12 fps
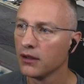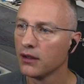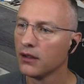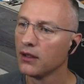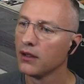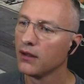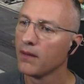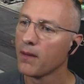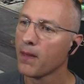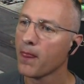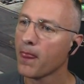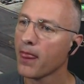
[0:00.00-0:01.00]
Ground,
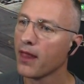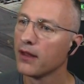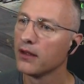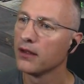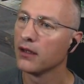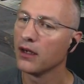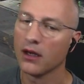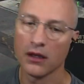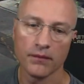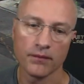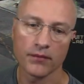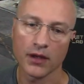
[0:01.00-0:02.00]
25
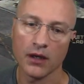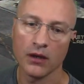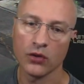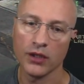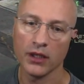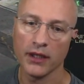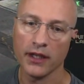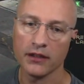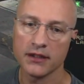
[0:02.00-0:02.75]
right pushback approved.